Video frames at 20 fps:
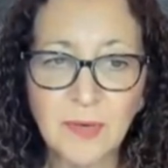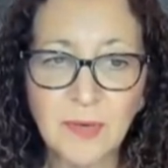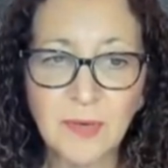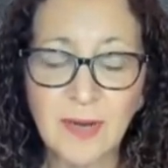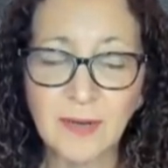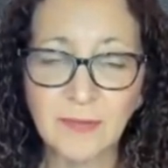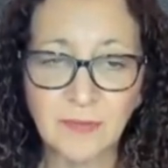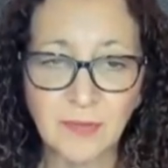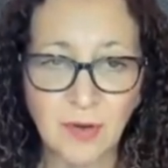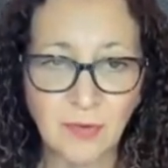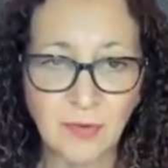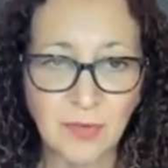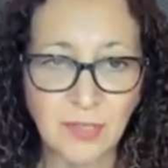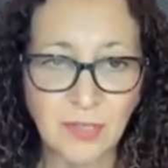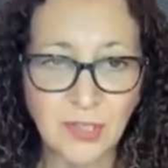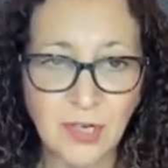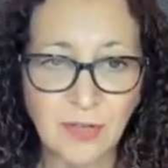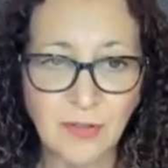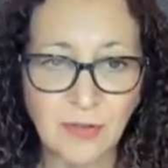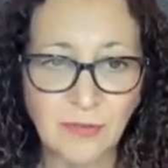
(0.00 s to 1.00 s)
and I have known
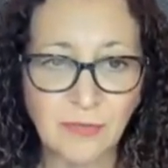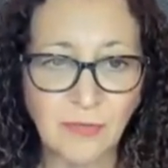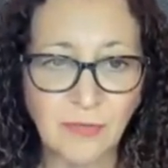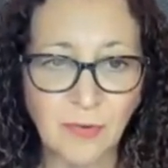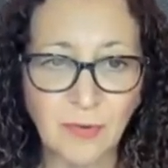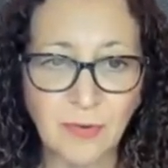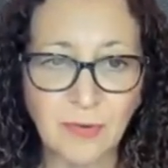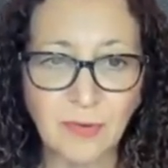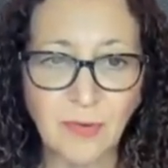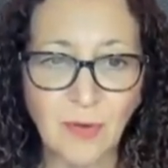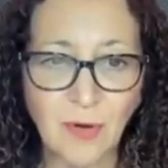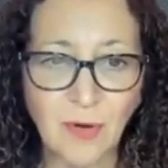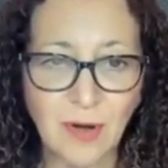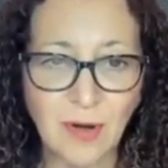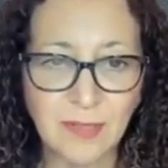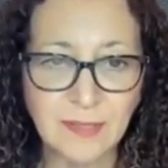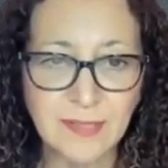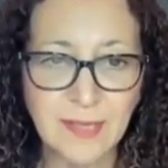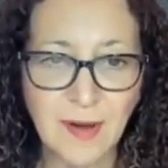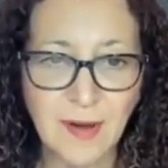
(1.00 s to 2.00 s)
each other for a
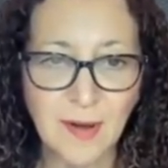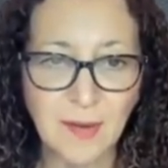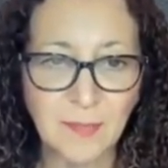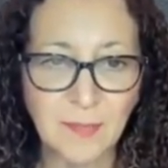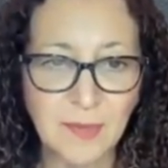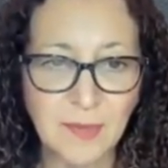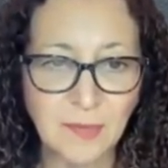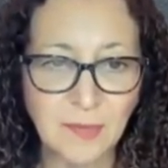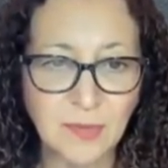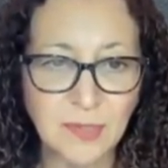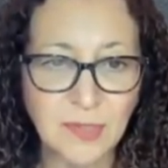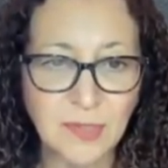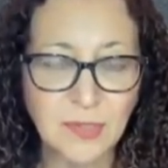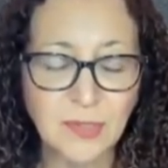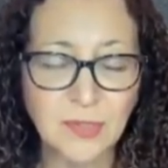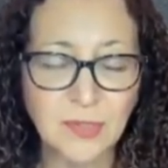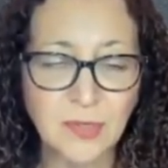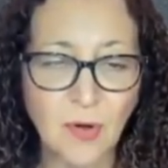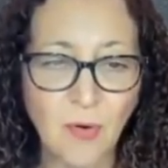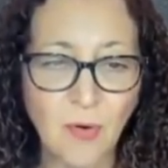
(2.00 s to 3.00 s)
long time, and it was
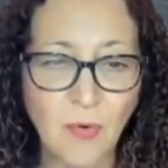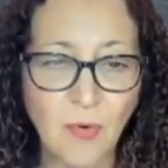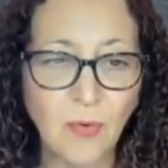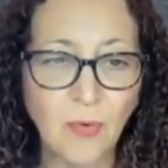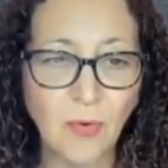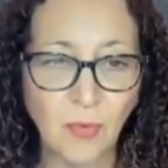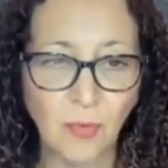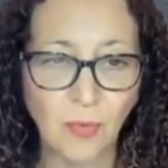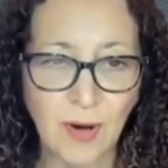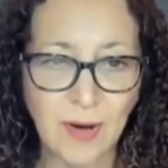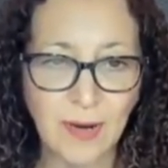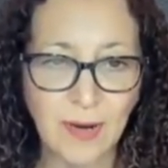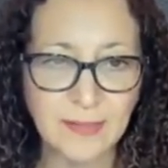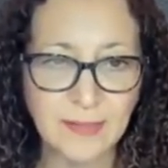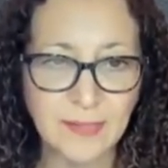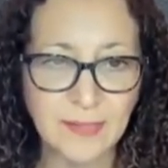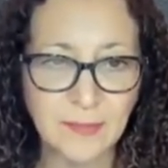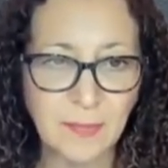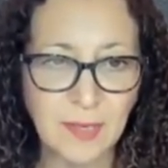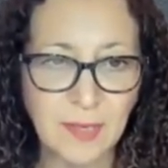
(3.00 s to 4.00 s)
so great
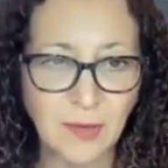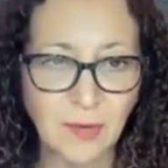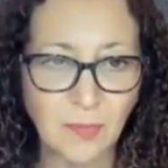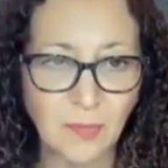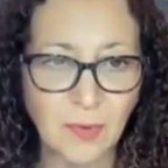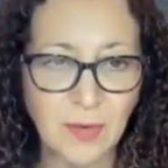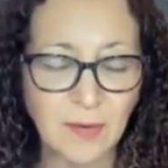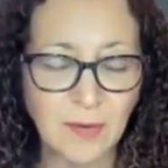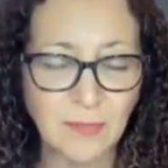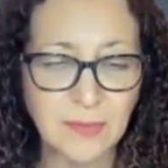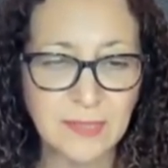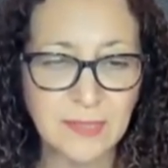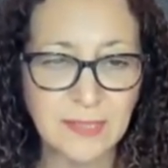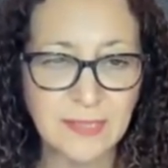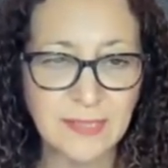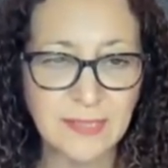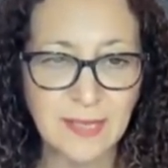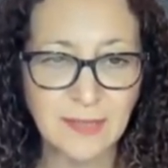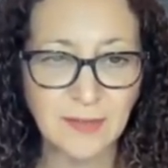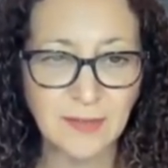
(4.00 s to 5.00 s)
to meet you when I was in
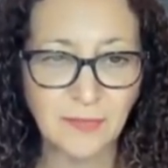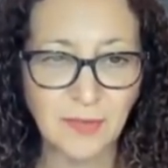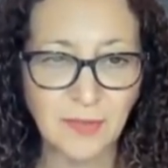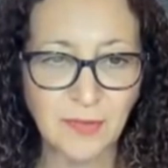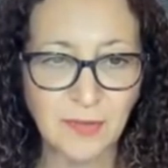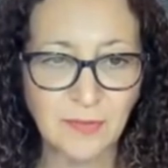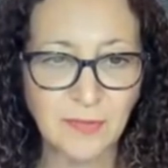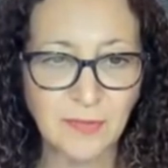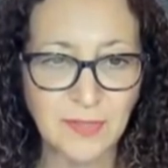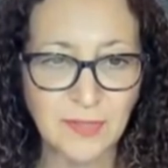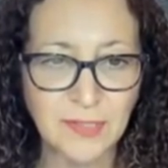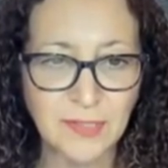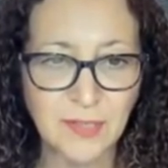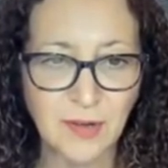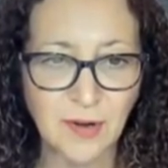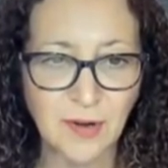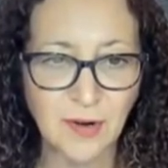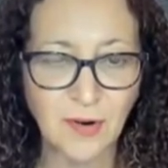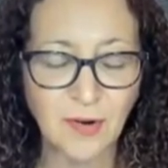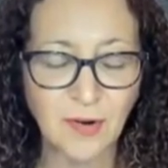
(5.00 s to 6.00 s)
Tel Aviv this
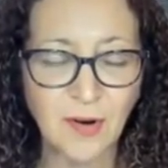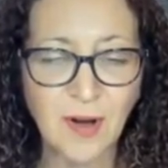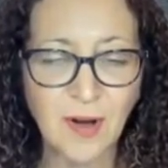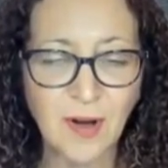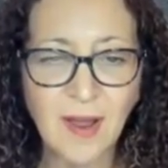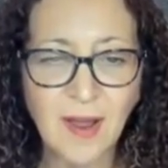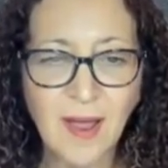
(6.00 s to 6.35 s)
year.